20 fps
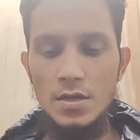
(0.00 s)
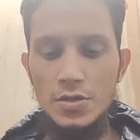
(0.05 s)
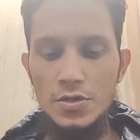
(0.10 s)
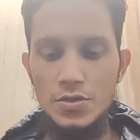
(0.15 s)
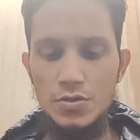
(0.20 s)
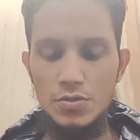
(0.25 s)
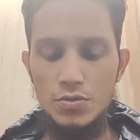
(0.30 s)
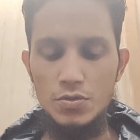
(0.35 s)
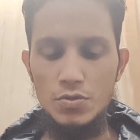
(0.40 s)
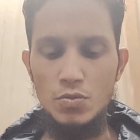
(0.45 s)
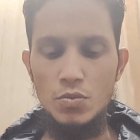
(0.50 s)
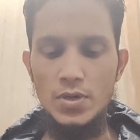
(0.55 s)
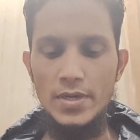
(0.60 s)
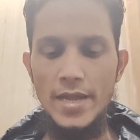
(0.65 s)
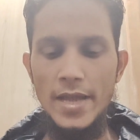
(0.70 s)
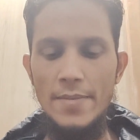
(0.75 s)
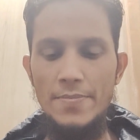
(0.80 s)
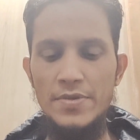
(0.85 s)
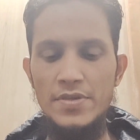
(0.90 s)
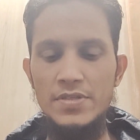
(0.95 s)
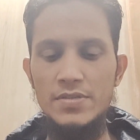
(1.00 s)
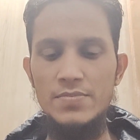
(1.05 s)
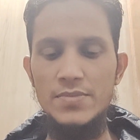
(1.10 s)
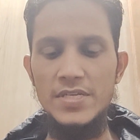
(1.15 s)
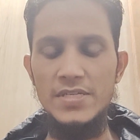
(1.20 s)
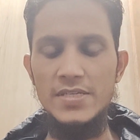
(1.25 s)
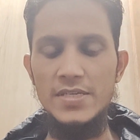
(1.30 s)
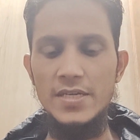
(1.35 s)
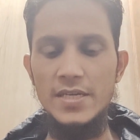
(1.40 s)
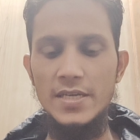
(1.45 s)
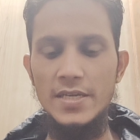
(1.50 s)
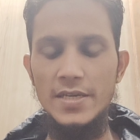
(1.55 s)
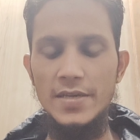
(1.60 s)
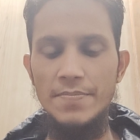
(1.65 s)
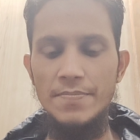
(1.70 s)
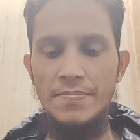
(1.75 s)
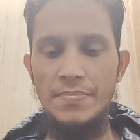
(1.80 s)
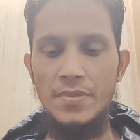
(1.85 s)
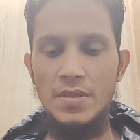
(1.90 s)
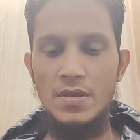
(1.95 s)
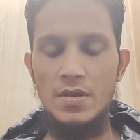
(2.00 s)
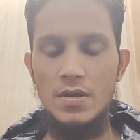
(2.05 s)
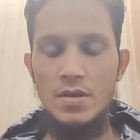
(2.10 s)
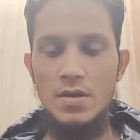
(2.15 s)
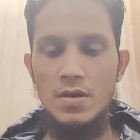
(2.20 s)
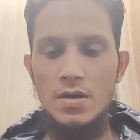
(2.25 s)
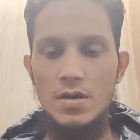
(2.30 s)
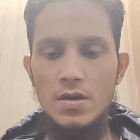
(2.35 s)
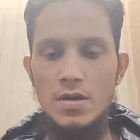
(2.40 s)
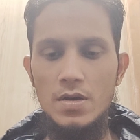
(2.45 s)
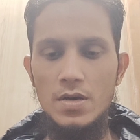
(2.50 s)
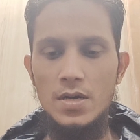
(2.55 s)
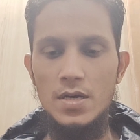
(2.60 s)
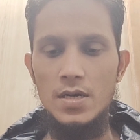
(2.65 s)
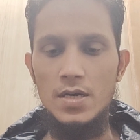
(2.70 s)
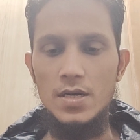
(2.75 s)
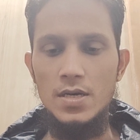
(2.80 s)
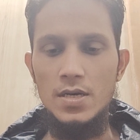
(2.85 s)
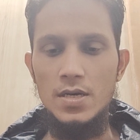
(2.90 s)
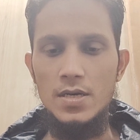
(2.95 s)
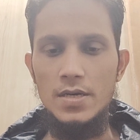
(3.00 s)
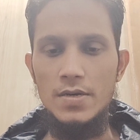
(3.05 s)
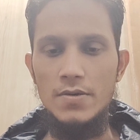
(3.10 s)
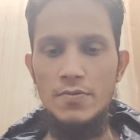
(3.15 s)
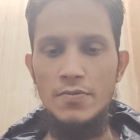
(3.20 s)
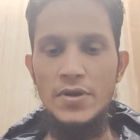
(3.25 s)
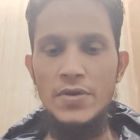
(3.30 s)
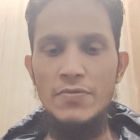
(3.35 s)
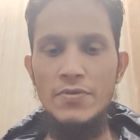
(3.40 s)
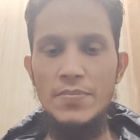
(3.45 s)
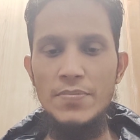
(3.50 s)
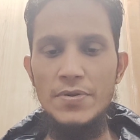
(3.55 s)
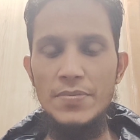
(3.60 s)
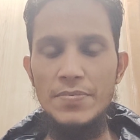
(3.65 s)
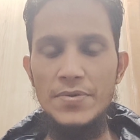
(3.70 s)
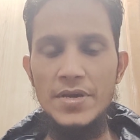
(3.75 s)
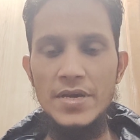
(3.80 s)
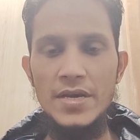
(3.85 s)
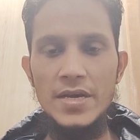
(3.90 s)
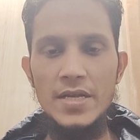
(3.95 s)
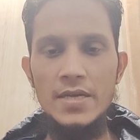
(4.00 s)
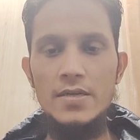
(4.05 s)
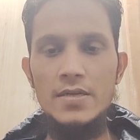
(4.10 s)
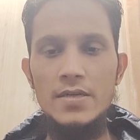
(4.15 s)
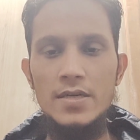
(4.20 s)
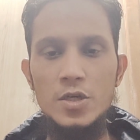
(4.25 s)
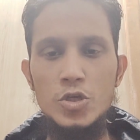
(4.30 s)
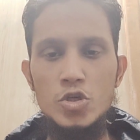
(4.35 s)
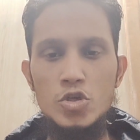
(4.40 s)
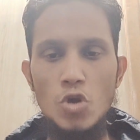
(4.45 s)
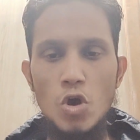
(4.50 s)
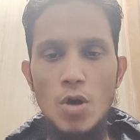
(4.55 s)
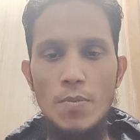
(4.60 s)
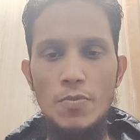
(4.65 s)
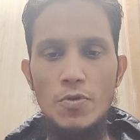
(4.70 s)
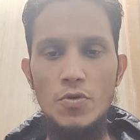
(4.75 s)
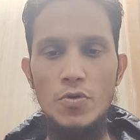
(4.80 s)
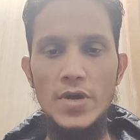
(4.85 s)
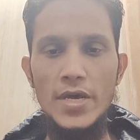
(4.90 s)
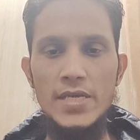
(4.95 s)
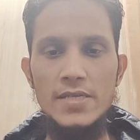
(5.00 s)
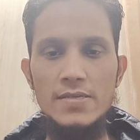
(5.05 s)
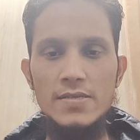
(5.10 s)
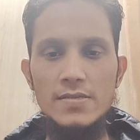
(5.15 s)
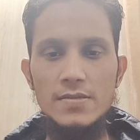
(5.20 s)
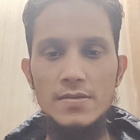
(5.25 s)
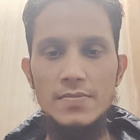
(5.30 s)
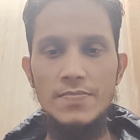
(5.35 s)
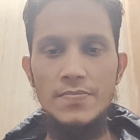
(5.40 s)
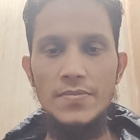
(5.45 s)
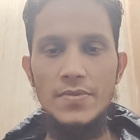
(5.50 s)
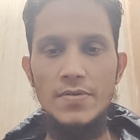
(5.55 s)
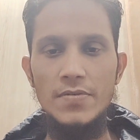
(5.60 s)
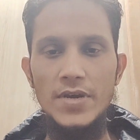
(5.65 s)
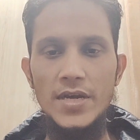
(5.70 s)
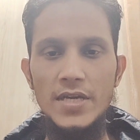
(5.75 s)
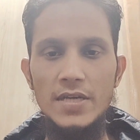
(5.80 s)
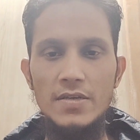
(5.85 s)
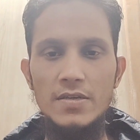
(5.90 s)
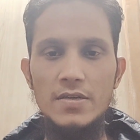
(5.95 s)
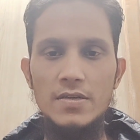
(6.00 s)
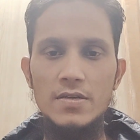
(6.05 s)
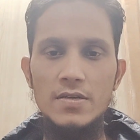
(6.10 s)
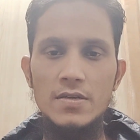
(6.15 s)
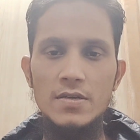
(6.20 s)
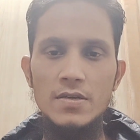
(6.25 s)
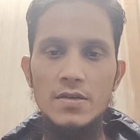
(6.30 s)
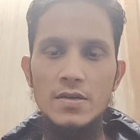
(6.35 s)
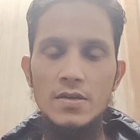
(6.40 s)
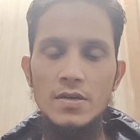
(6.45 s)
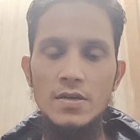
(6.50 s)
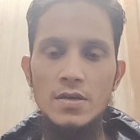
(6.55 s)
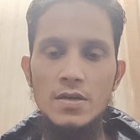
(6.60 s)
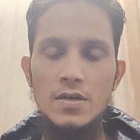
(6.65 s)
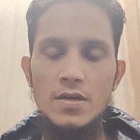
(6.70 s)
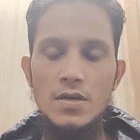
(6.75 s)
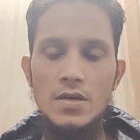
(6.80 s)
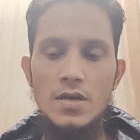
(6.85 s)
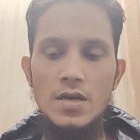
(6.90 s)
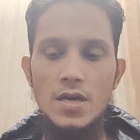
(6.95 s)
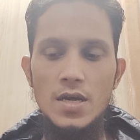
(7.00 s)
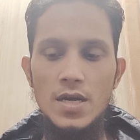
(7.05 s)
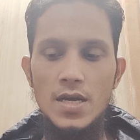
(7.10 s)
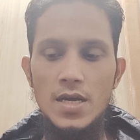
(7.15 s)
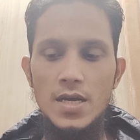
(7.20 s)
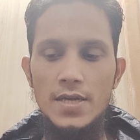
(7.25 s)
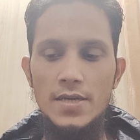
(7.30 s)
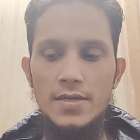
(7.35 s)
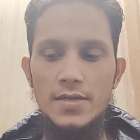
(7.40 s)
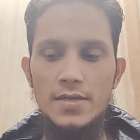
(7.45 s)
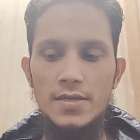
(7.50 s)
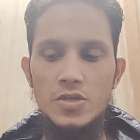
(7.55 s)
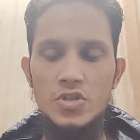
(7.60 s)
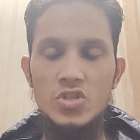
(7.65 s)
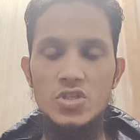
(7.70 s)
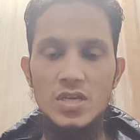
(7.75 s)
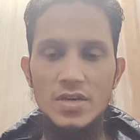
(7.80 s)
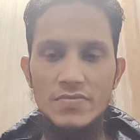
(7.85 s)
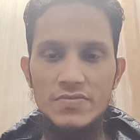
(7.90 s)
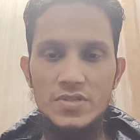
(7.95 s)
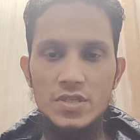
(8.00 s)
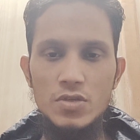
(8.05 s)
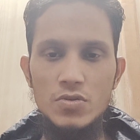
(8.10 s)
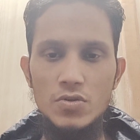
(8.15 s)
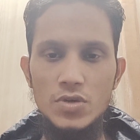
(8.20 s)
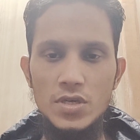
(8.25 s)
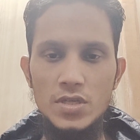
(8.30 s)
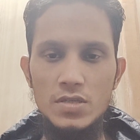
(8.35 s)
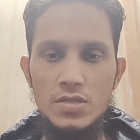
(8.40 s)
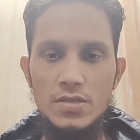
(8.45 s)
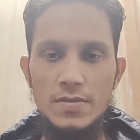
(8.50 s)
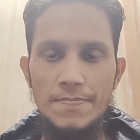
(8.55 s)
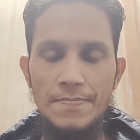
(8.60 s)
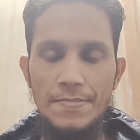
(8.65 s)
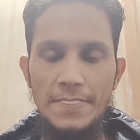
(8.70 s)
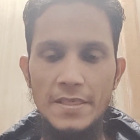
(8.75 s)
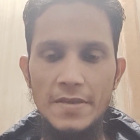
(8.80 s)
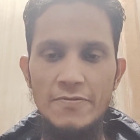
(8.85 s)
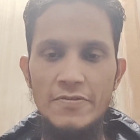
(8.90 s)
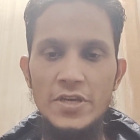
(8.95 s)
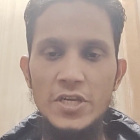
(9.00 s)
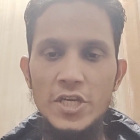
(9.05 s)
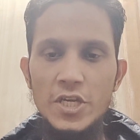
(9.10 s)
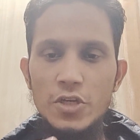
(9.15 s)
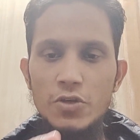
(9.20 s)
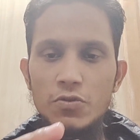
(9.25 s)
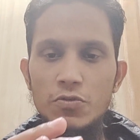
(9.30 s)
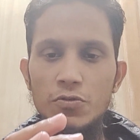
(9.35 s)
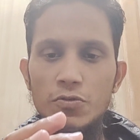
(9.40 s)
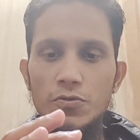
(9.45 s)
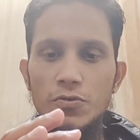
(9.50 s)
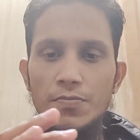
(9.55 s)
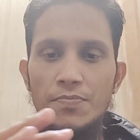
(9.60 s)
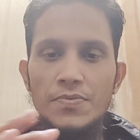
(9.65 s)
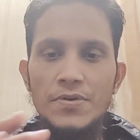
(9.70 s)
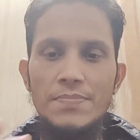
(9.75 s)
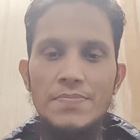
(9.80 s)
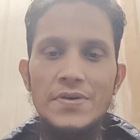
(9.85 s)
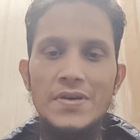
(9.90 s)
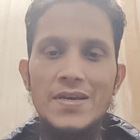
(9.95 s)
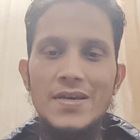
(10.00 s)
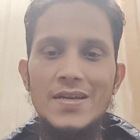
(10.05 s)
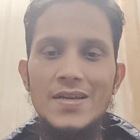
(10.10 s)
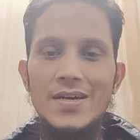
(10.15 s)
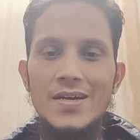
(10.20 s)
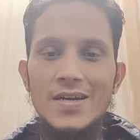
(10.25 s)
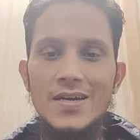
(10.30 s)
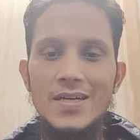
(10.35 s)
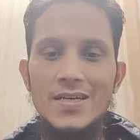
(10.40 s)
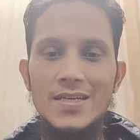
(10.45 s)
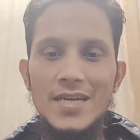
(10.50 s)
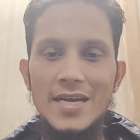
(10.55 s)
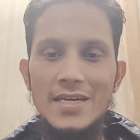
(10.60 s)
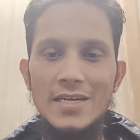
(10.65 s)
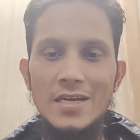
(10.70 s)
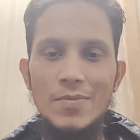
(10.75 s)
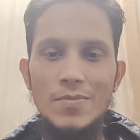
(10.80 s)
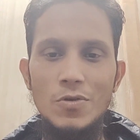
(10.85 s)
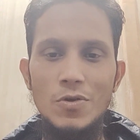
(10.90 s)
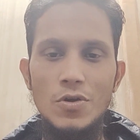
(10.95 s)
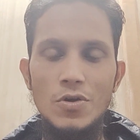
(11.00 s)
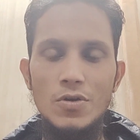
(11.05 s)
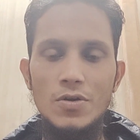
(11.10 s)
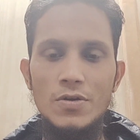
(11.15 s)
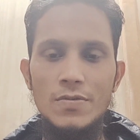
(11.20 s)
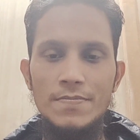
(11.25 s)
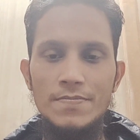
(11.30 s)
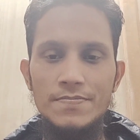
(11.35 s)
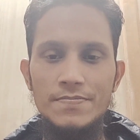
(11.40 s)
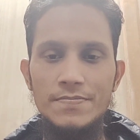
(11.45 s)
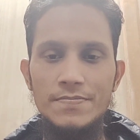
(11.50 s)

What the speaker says: So what happens basically when we prepare shop drawings, right, and GFC drawings, we need to prepare a title block,